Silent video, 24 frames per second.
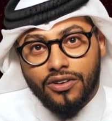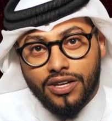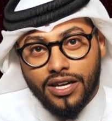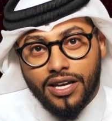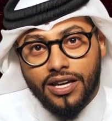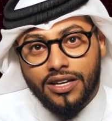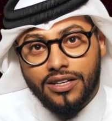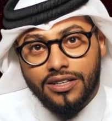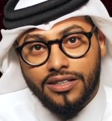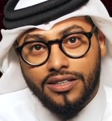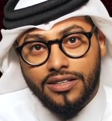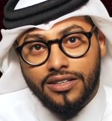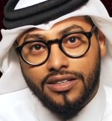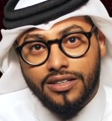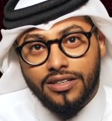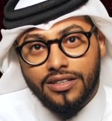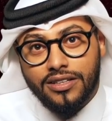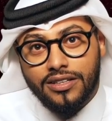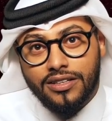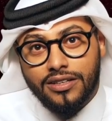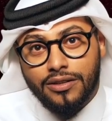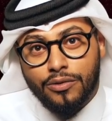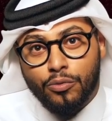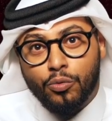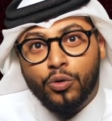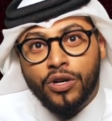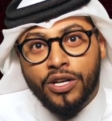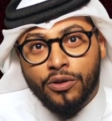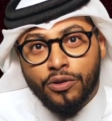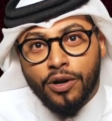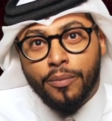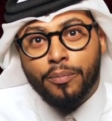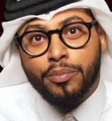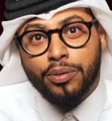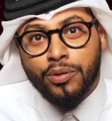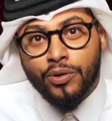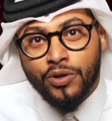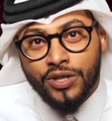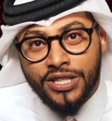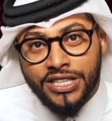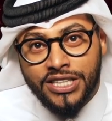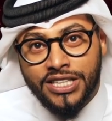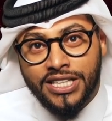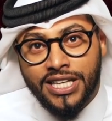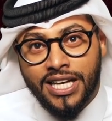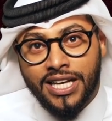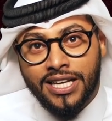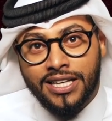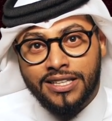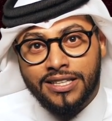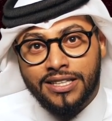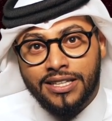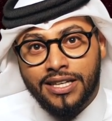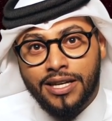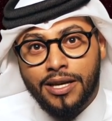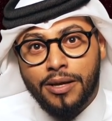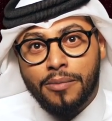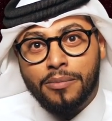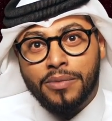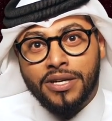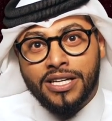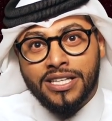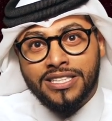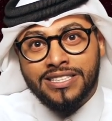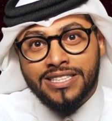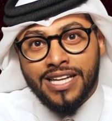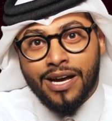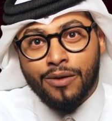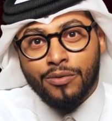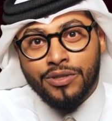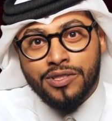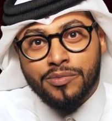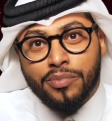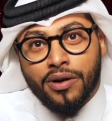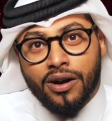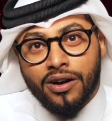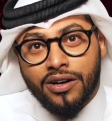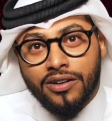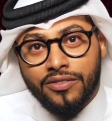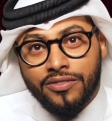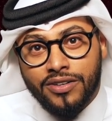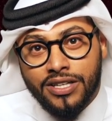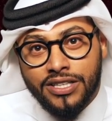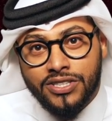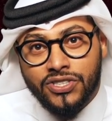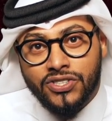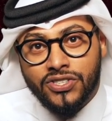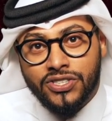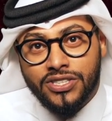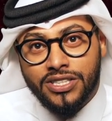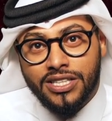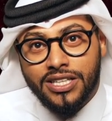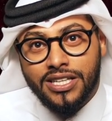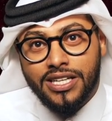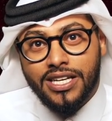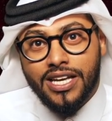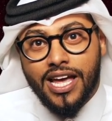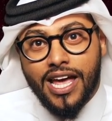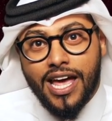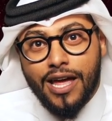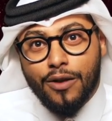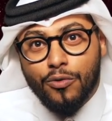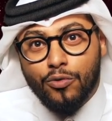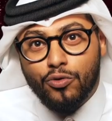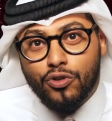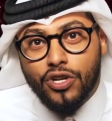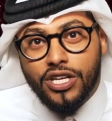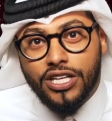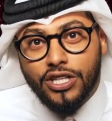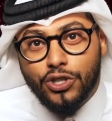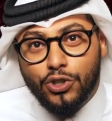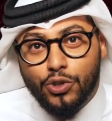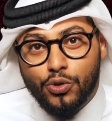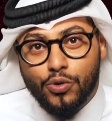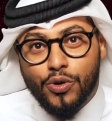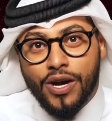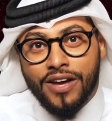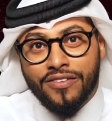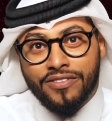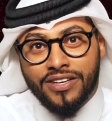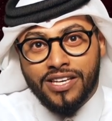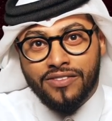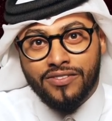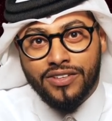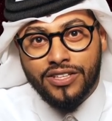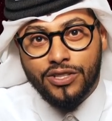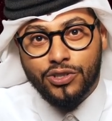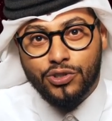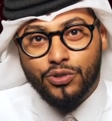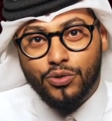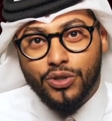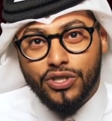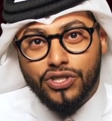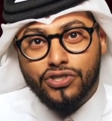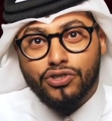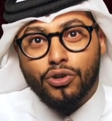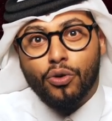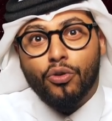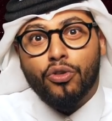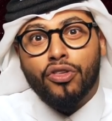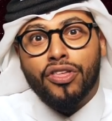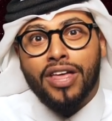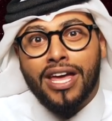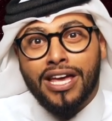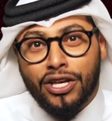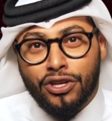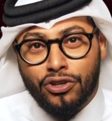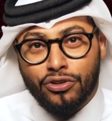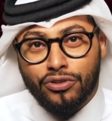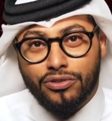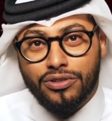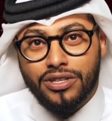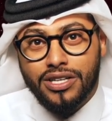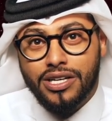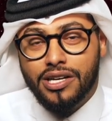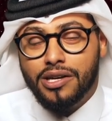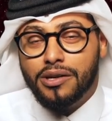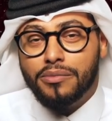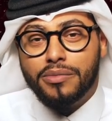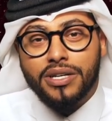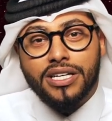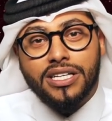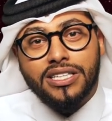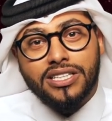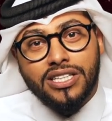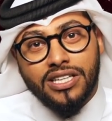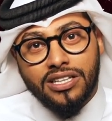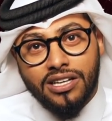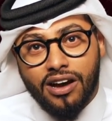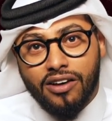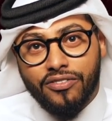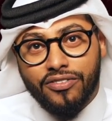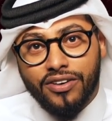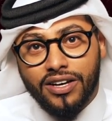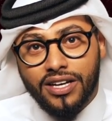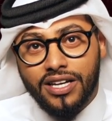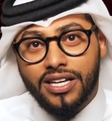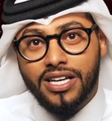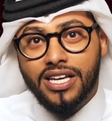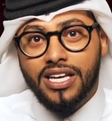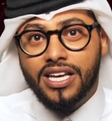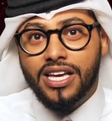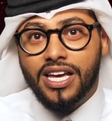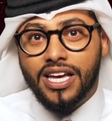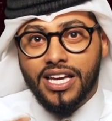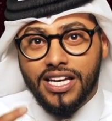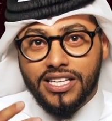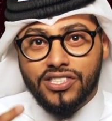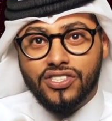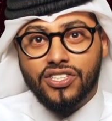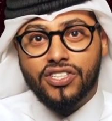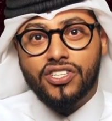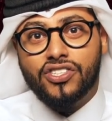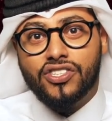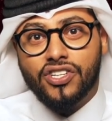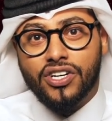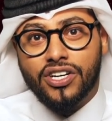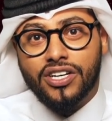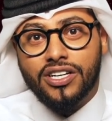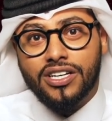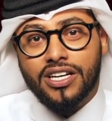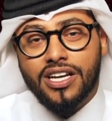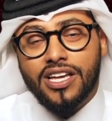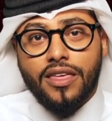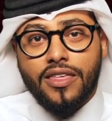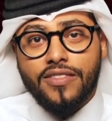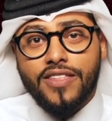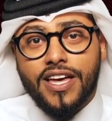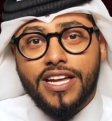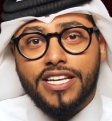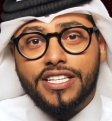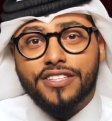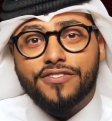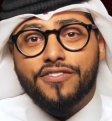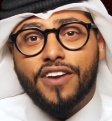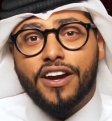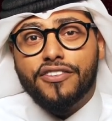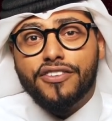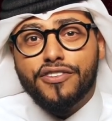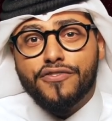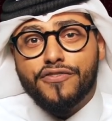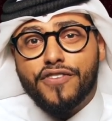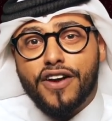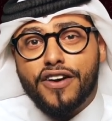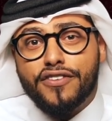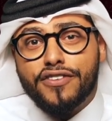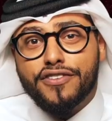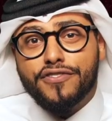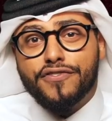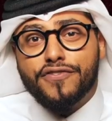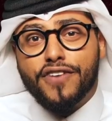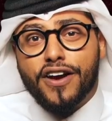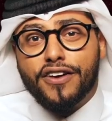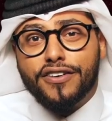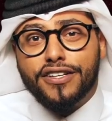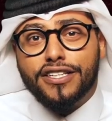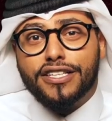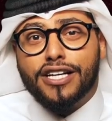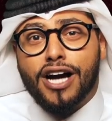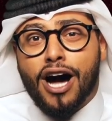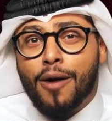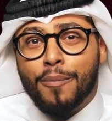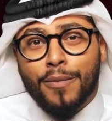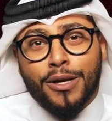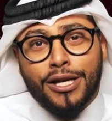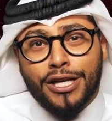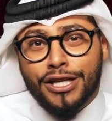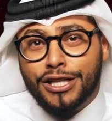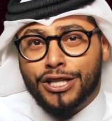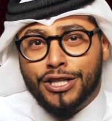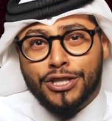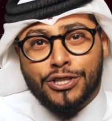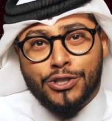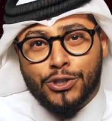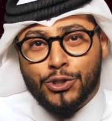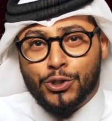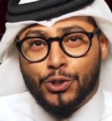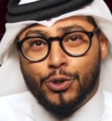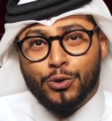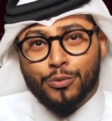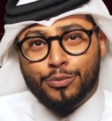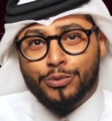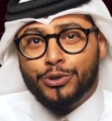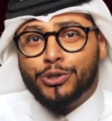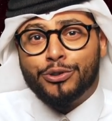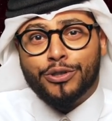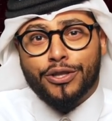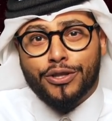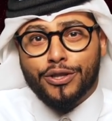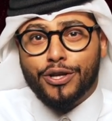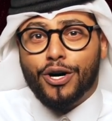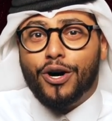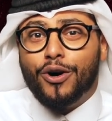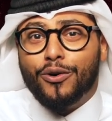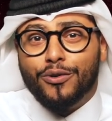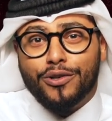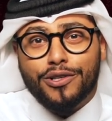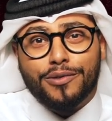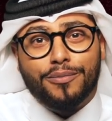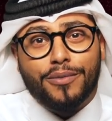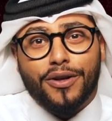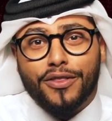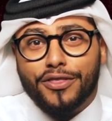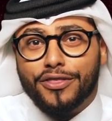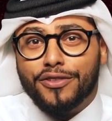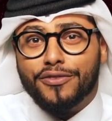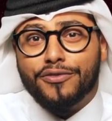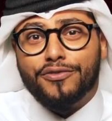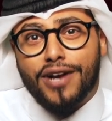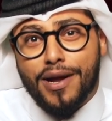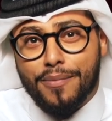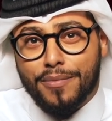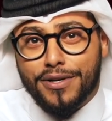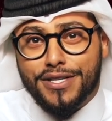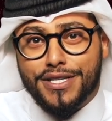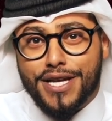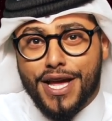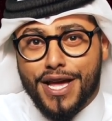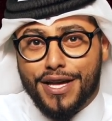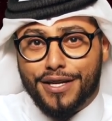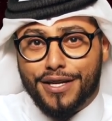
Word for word: Okay? We appreciate it because now it's part of us and you have given it to us. So thank you is knafa, is a dessert that is very, very, very commonly consumed during the holy month of Ramadan.